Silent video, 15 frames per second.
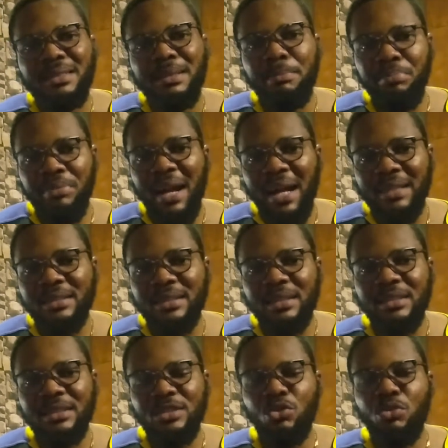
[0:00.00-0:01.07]
the brand,
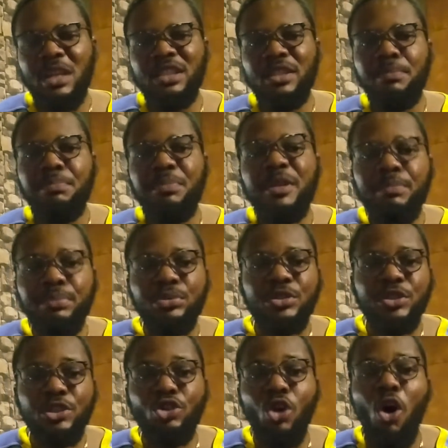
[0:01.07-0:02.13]
the way the people
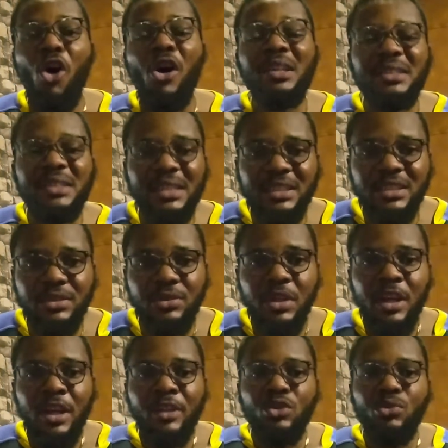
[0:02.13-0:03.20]
see your audience, the
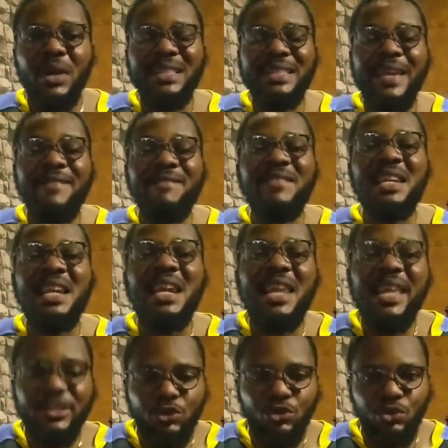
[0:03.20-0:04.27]
way they
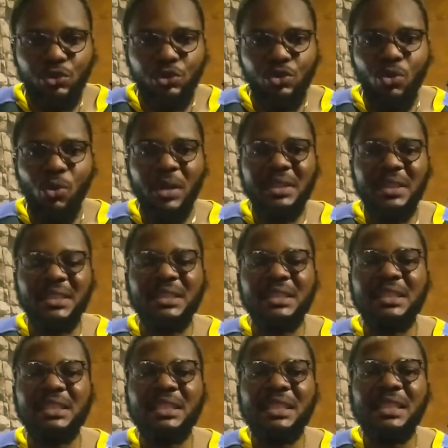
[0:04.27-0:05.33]
relate to you, what they
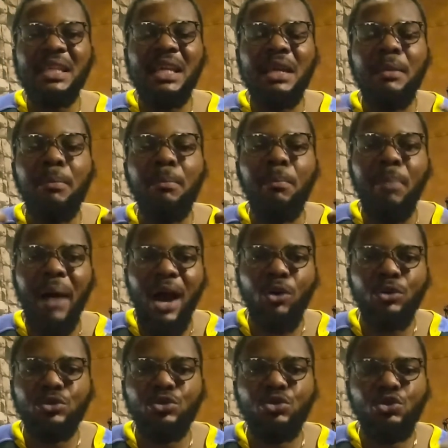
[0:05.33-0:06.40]
see
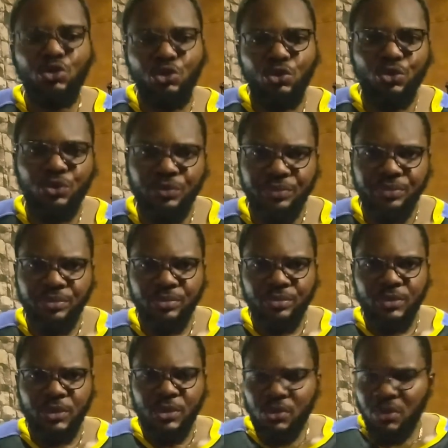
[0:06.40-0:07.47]
about you.
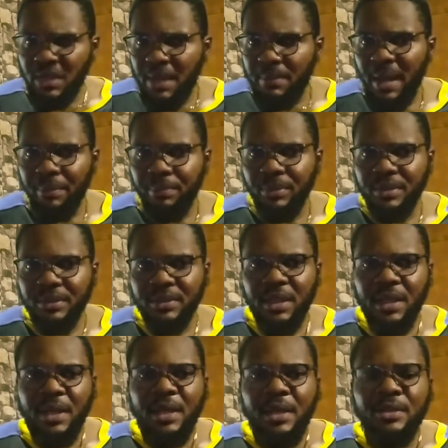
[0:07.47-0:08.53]
You get my point?
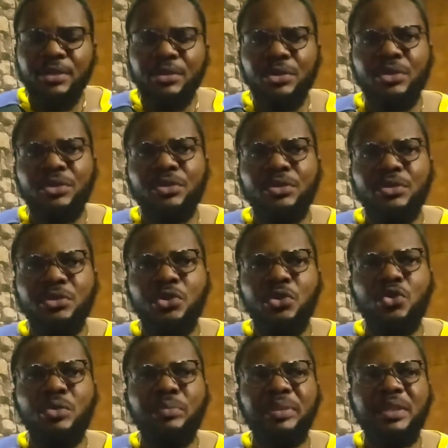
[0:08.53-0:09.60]
You know, you
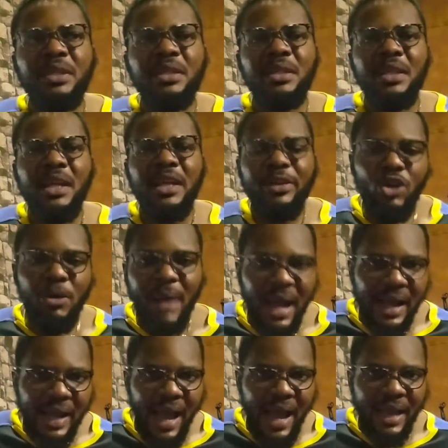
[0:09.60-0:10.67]
could be a
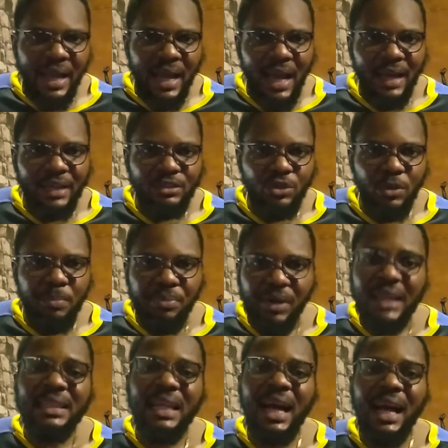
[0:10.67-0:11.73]
normal guy and your
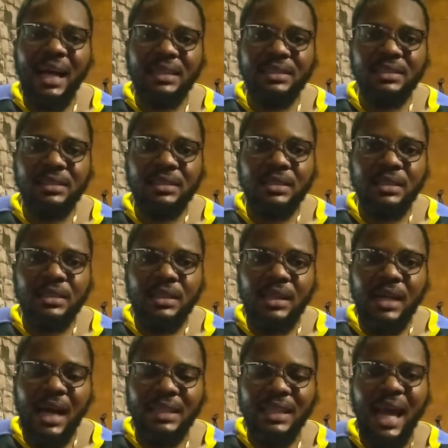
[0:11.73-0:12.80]
brand as
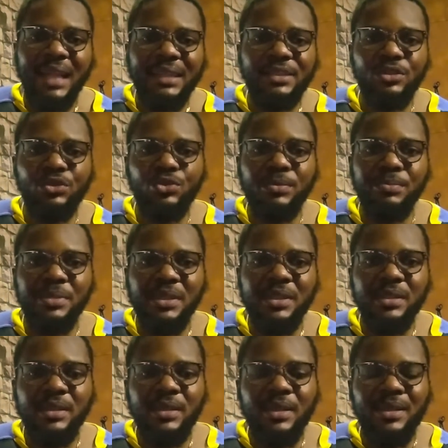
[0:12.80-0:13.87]
an artist could
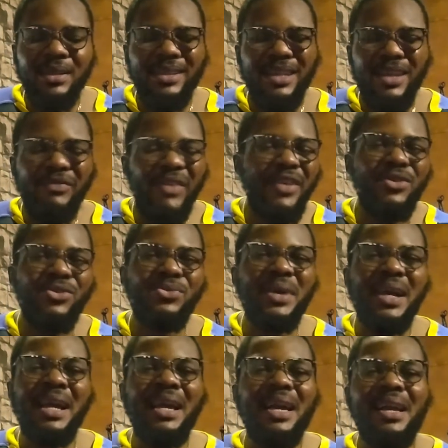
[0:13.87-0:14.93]
be a very
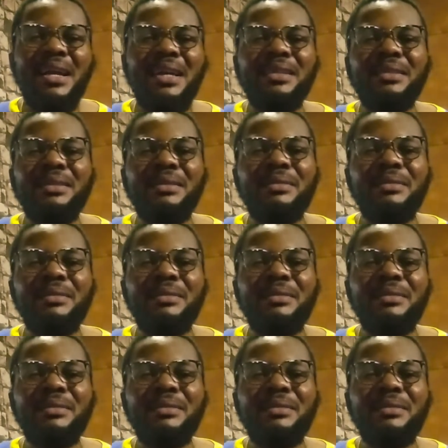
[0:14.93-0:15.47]
weird